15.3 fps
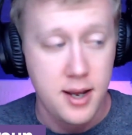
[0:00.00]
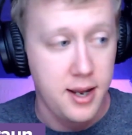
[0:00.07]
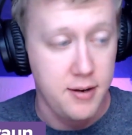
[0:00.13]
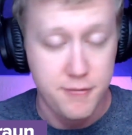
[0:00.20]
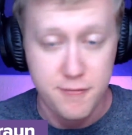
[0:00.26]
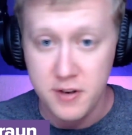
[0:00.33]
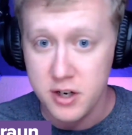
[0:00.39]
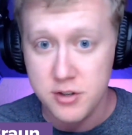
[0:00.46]
and
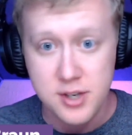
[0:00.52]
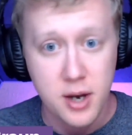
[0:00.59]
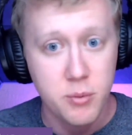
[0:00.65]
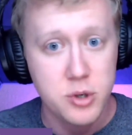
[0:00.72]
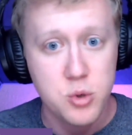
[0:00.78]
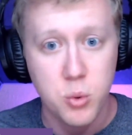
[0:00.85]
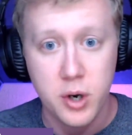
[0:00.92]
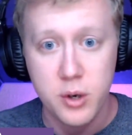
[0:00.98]
he figures out
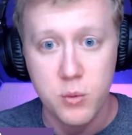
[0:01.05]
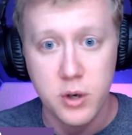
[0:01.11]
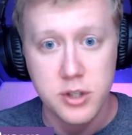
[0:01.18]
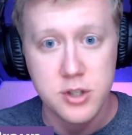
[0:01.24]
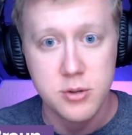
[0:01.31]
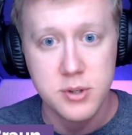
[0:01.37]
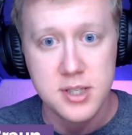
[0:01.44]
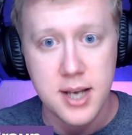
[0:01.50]
which one he
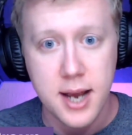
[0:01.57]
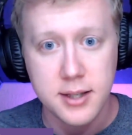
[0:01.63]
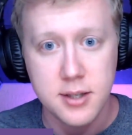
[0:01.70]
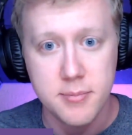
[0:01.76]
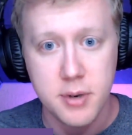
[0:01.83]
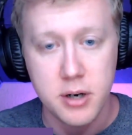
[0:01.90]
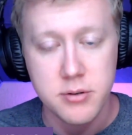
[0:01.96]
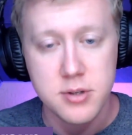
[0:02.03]
wants to attack
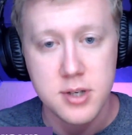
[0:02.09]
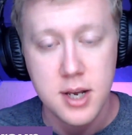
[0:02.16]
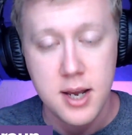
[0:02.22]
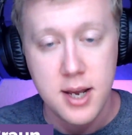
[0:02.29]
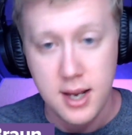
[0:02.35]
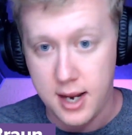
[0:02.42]
the most.